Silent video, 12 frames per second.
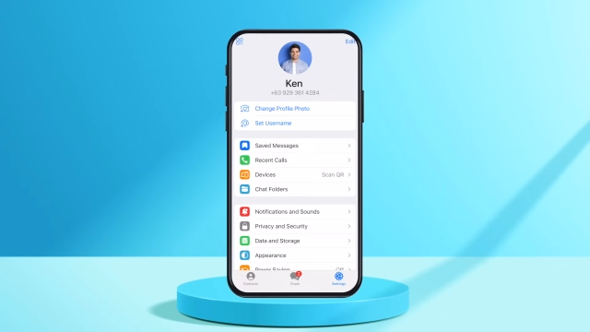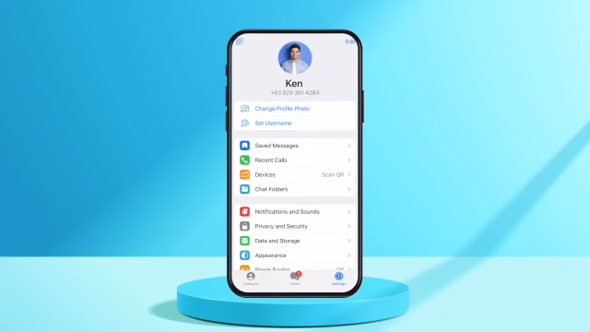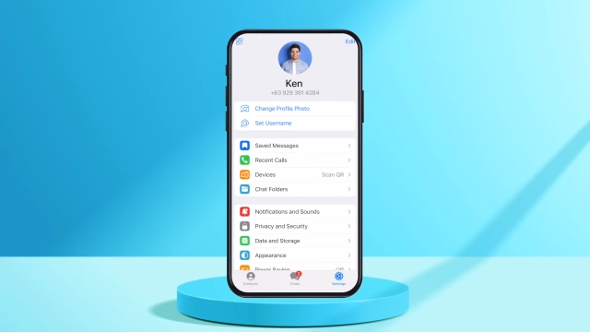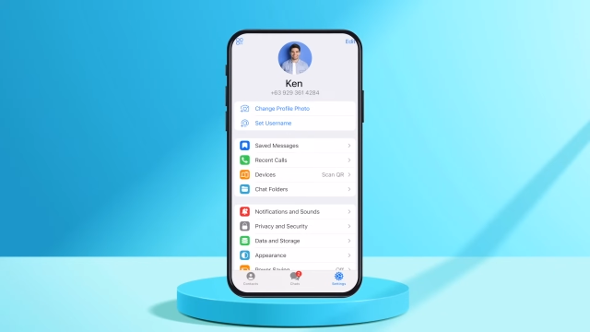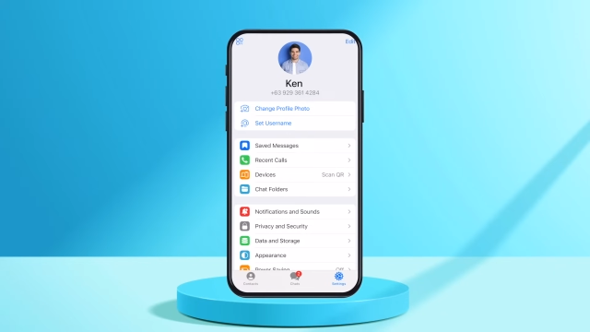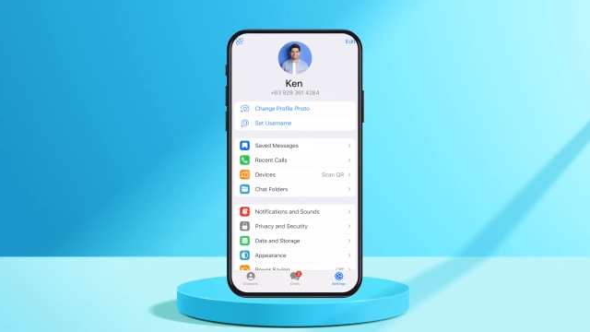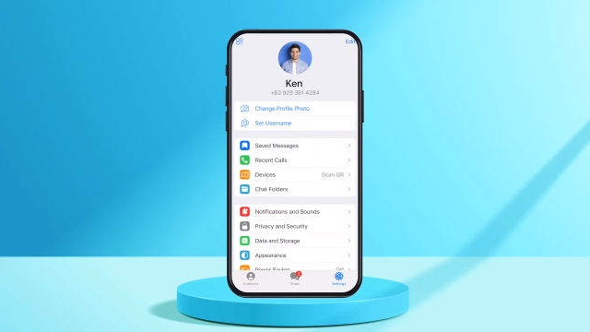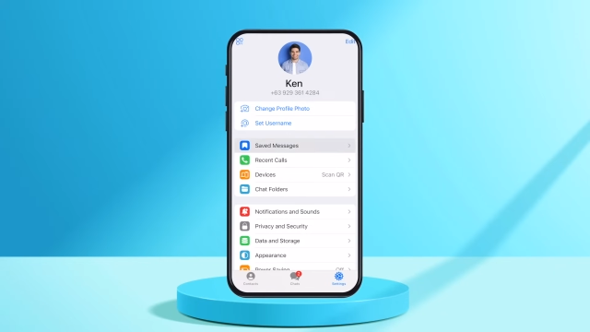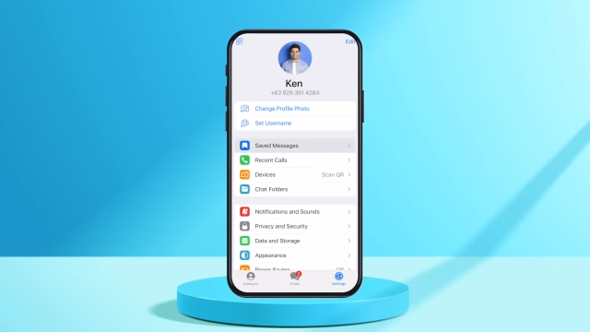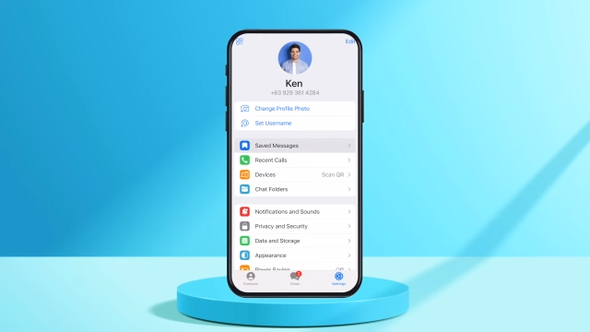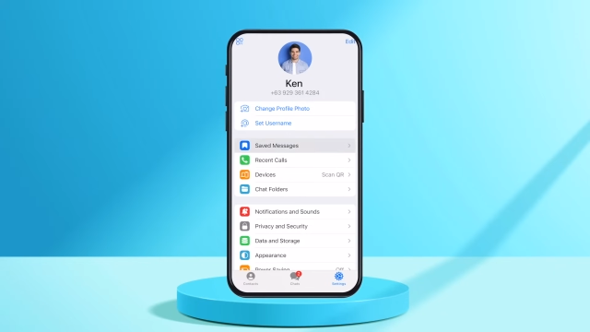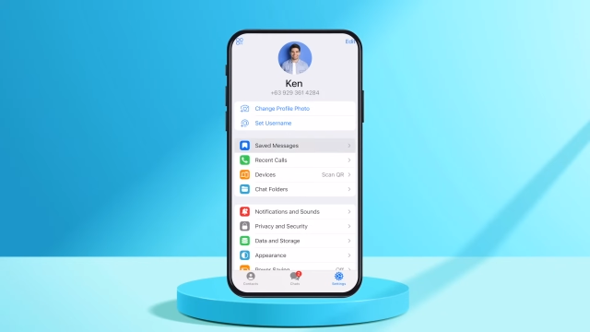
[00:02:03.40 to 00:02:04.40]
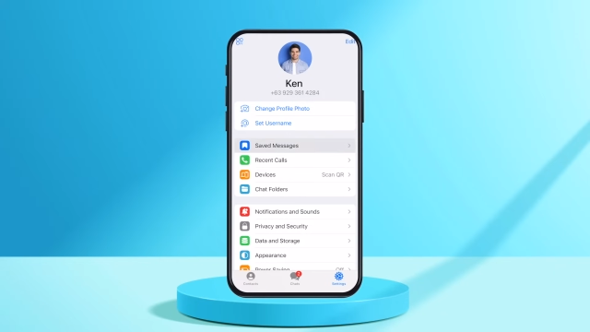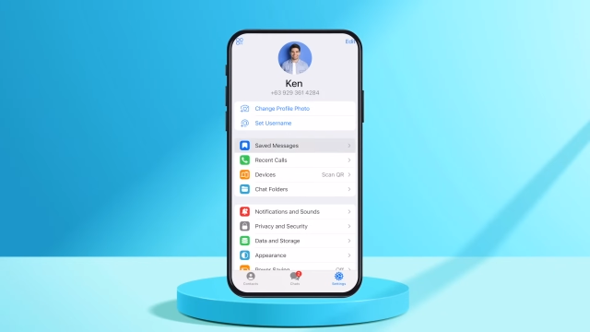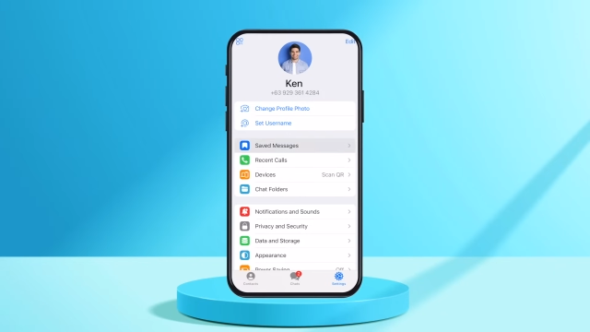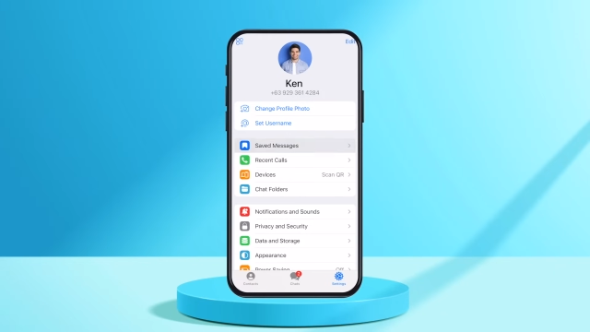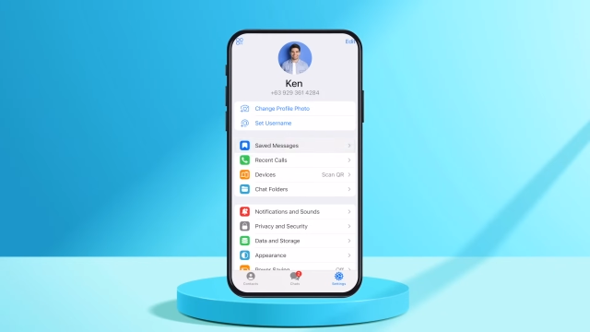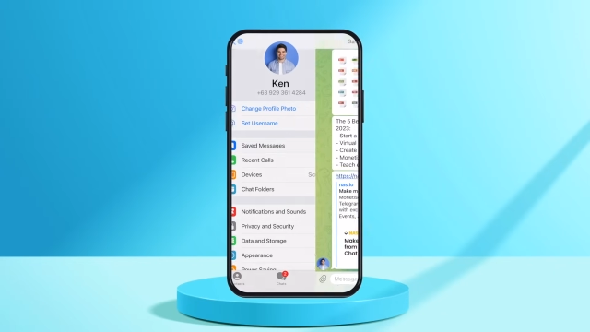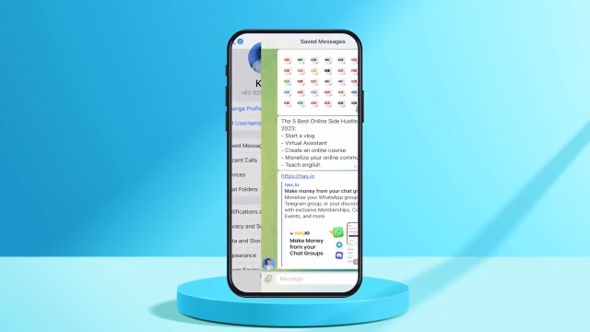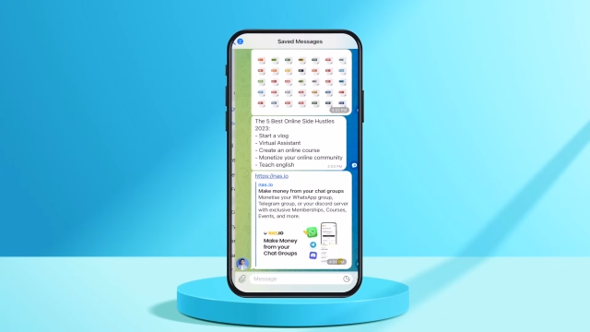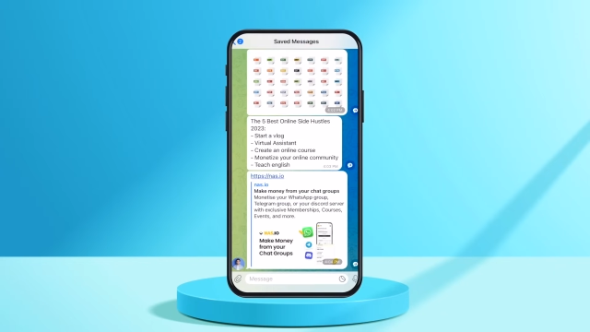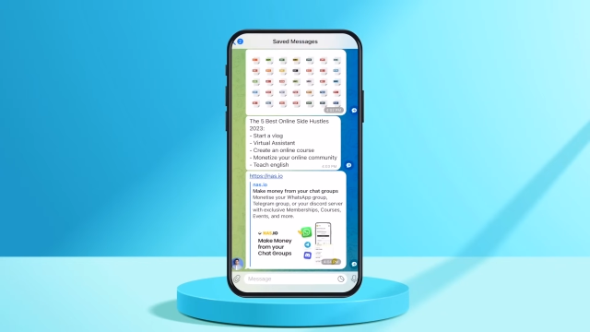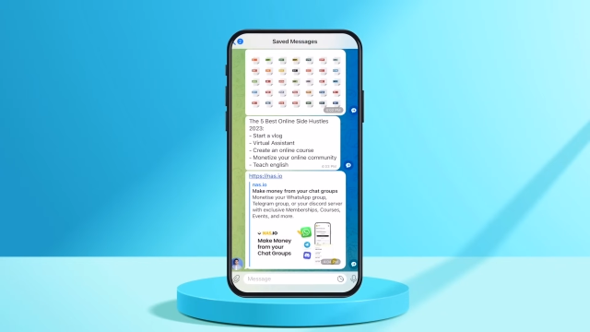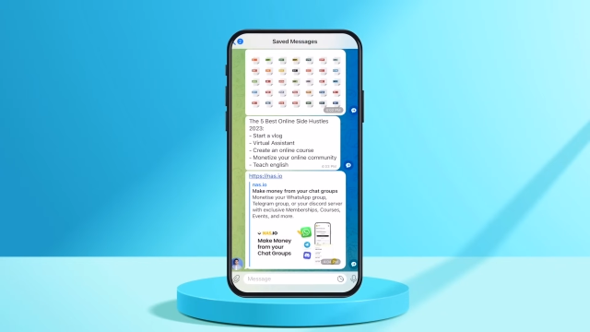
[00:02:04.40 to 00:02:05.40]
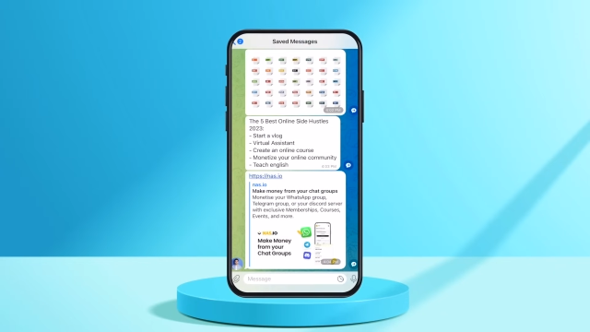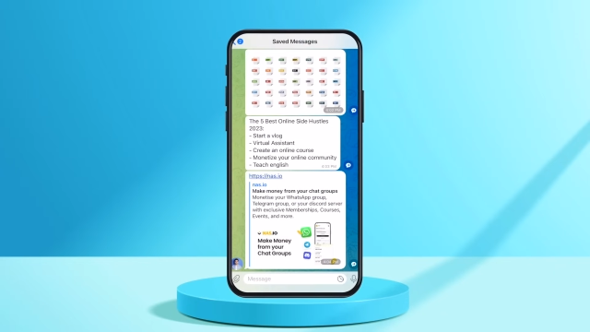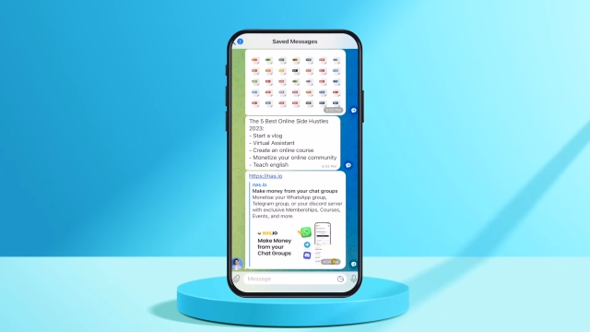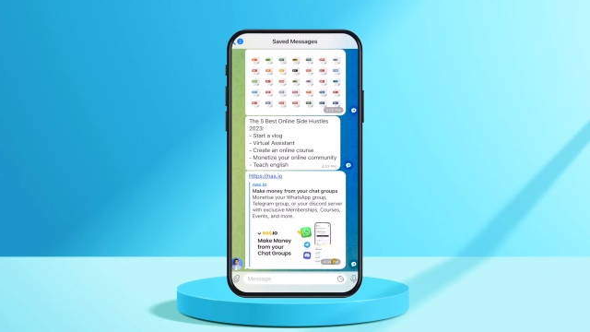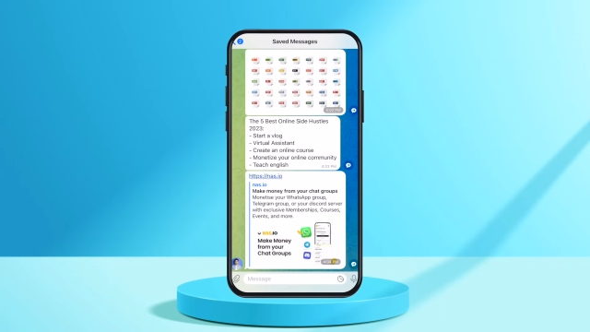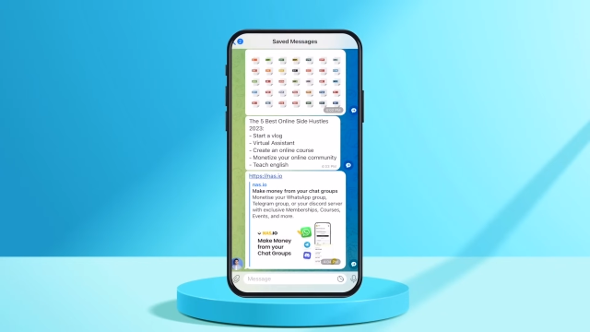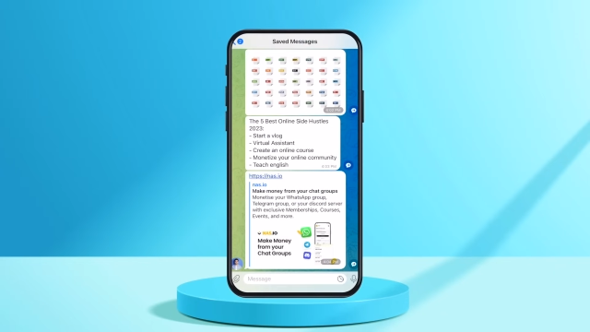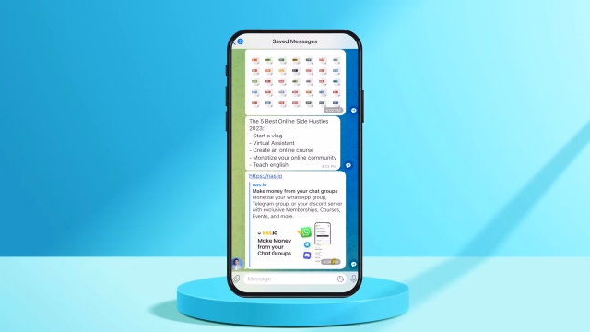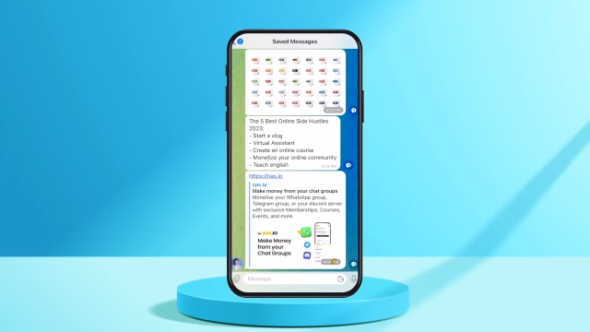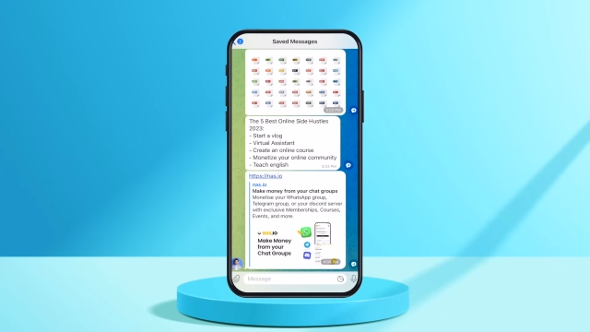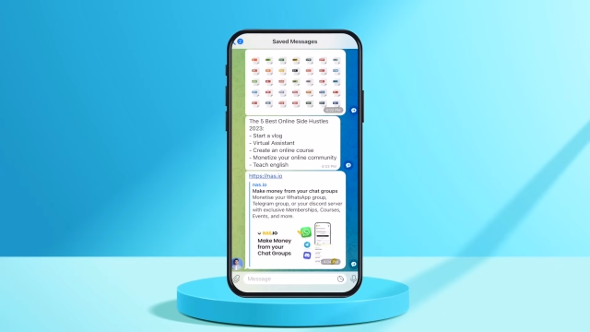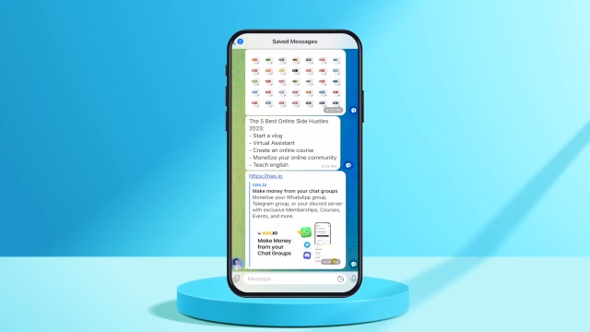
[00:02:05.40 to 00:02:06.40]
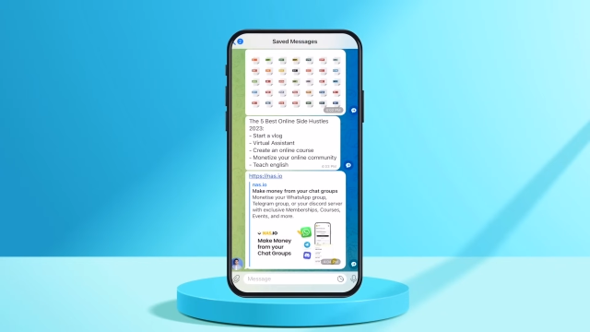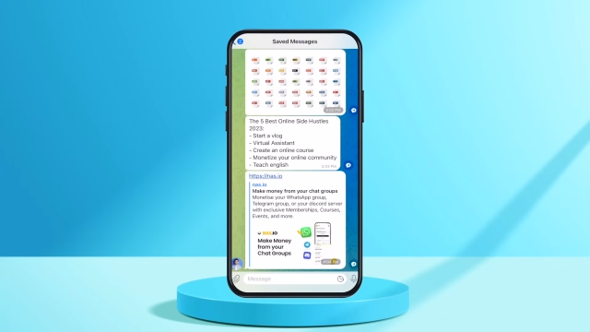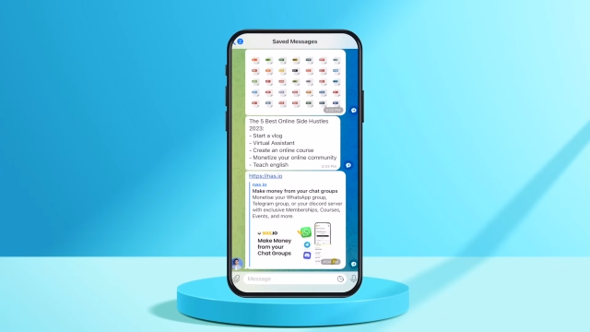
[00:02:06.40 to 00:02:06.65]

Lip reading: [unreadable: no face in view]